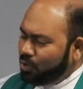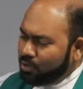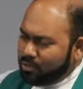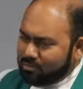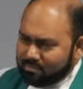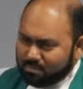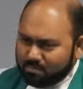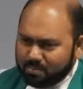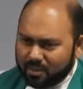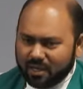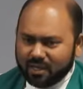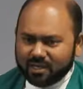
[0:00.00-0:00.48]
good
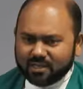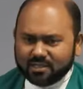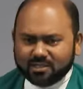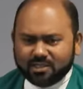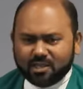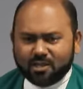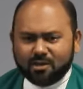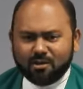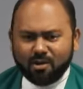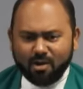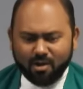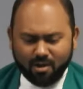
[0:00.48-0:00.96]

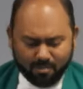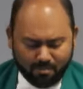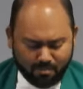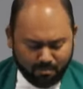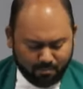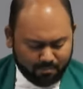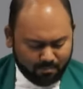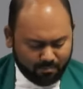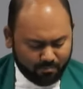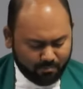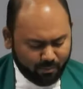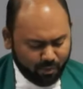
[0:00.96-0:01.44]
person or
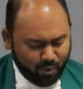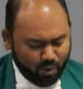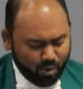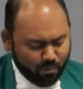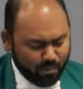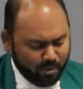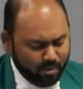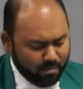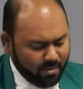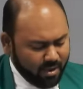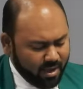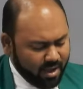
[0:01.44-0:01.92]
a
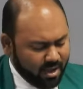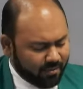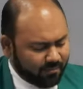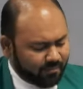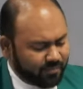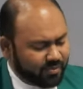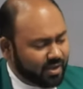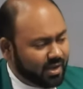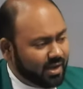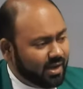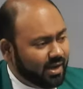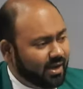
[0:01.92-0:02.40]
human
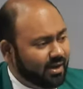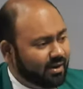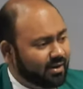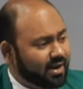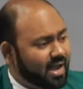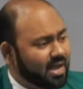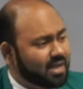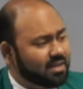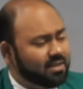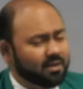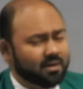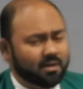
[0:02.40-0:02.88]
being.
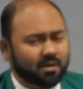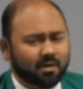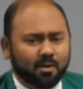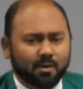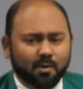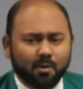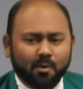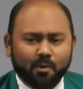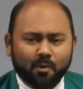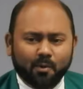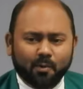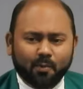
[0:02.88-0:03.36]
Rather,
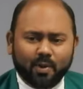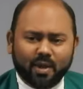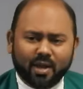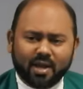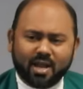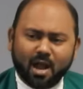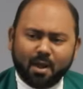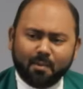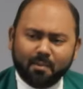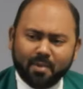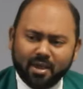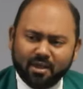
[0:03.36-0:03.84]
we are
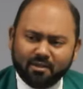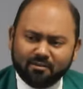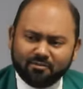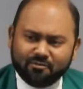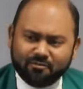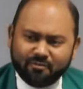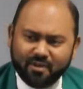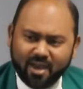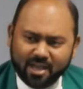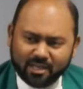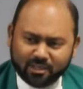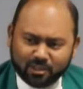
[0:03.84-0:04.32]
coming
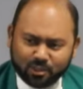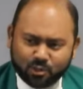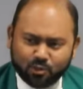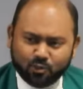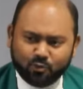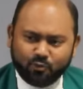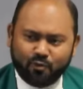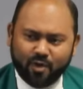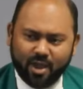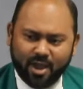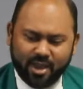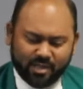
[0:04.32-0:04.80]
face
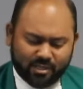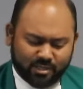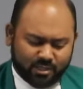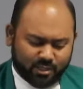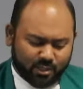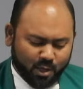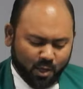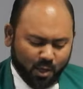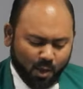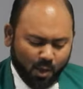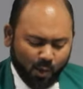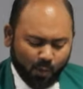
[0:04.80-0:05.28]
to
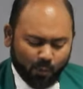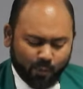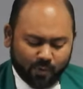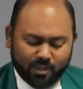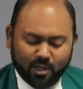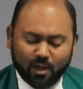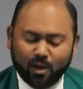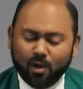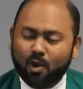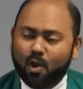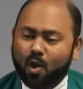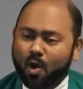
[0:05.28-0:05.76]
face
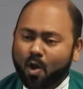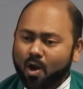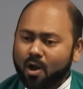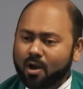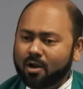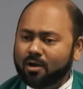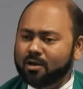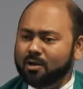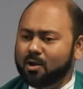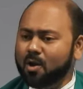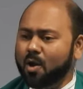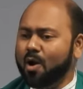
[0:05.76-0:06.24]
with the
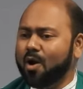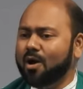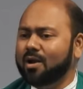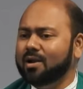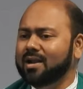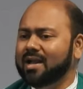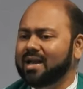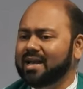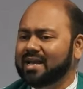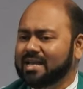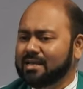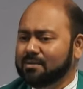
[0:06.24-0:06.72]
Lord
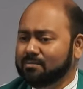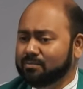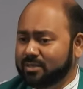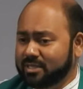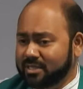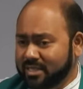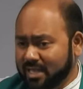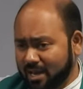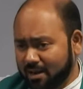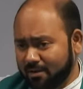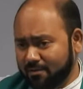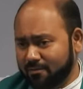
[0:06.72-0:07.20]
God
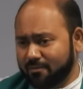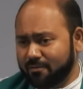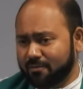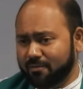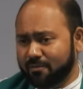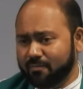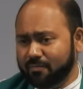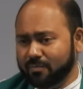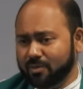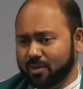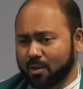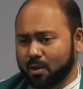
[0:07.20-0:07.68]

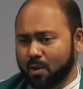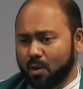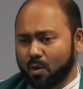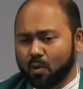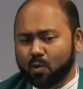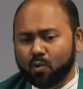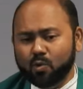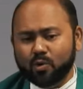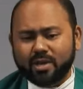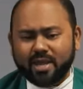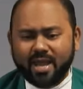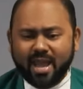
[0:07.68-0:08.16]
himself,
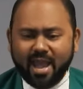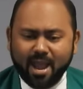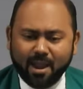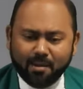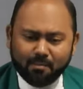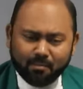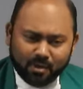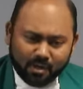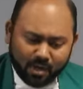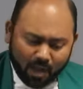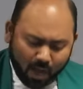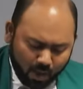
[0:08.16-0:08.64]
who
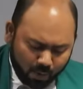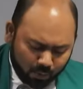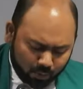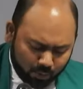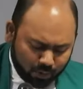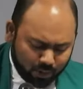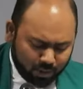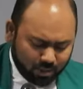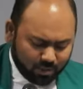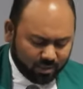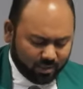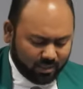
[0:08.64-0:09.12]
came
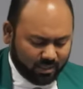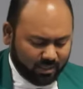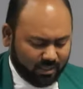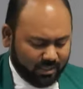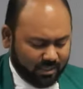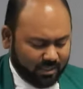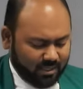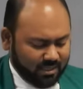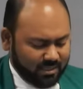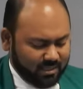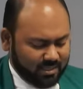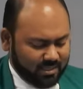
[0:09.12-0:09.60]
down to
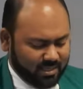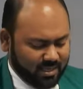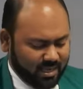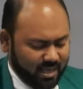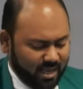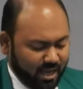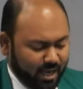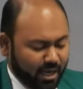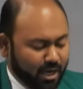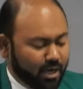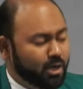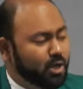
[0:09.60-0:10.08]
earth
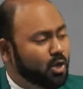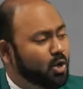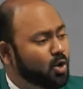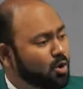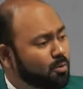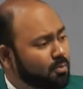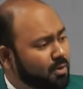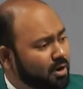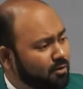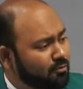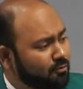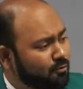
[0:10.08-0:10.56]
in
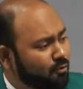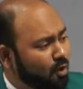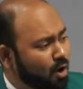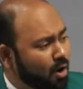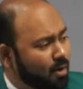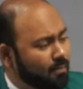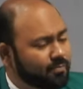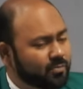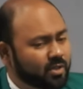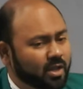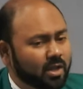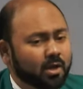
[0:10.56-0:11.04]
human
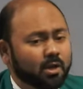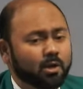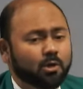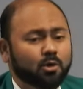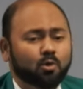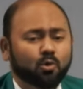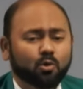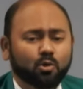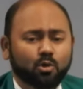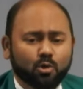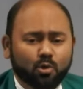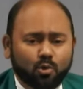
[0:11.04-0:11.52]
form
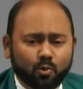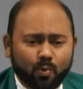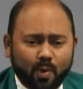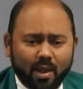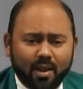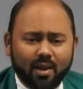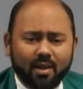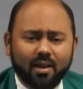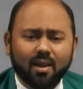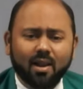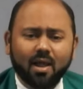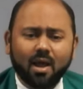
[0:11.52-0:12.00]
to
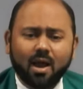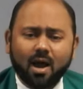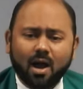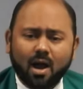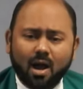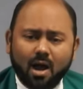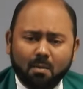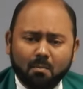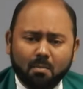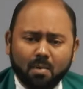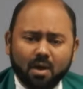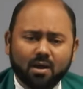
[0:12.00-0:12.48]
dwell
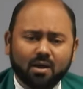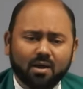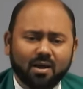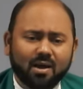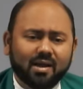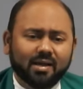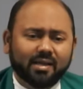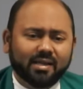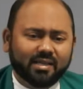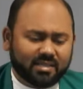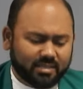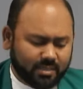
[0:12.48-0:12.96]
among
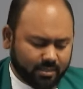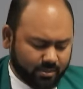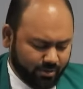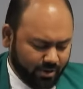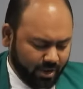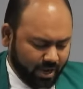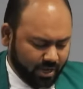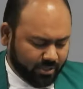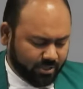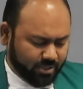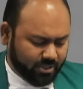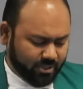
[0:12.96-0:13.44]
his
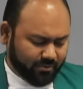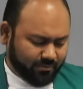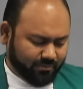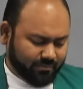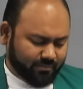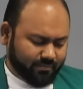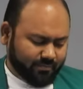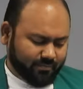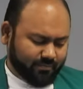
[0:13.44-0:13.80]
creation.